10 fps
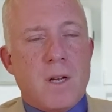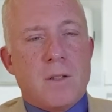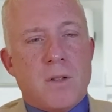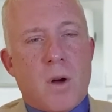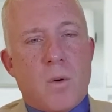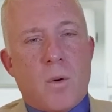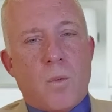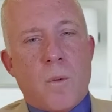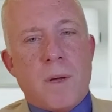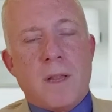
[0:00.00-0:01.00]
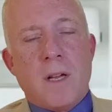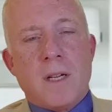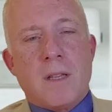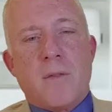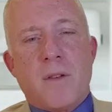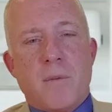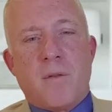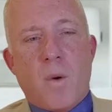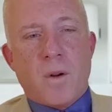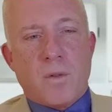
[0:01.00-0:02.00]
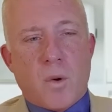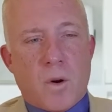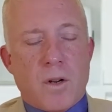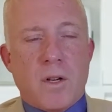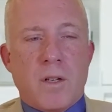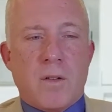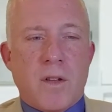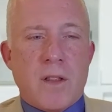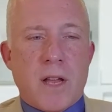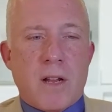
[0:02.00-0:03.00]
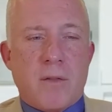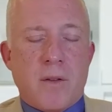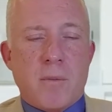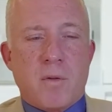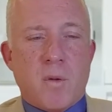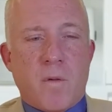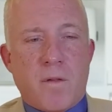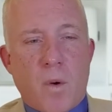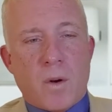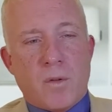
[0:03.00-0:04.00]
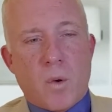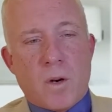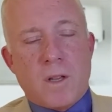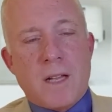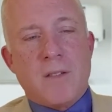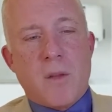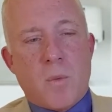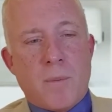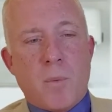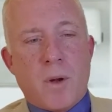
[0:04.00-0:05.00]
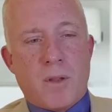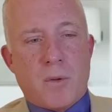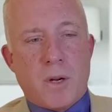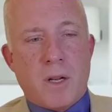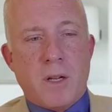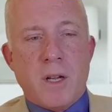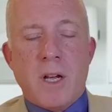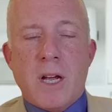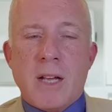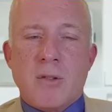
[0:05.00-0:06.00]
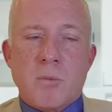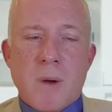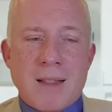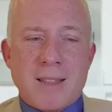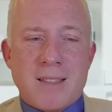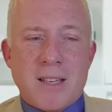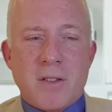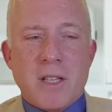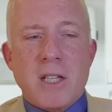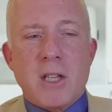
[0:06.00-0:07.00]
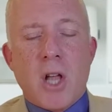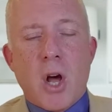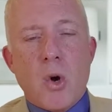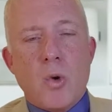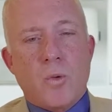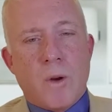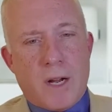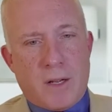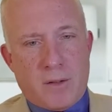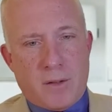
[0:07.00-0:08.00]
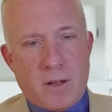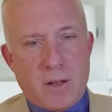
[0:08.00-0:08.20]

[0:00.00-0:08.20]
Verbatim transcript: So when we look at the F I B four score, you can see that a F I B four score less than one point three is relatively low risk